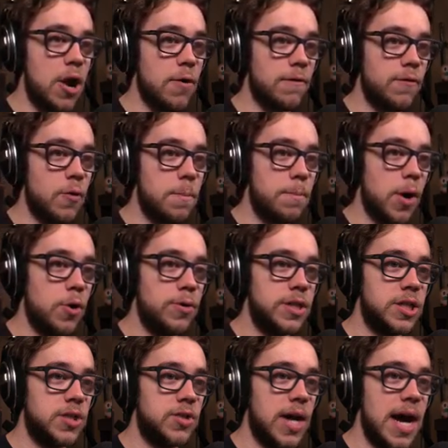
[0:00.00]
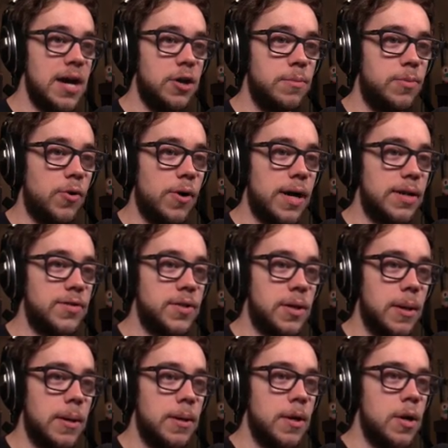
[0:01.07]
for bonus style points.
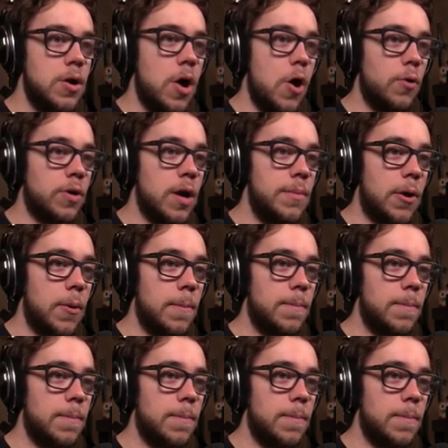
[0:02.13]
Oh, come here.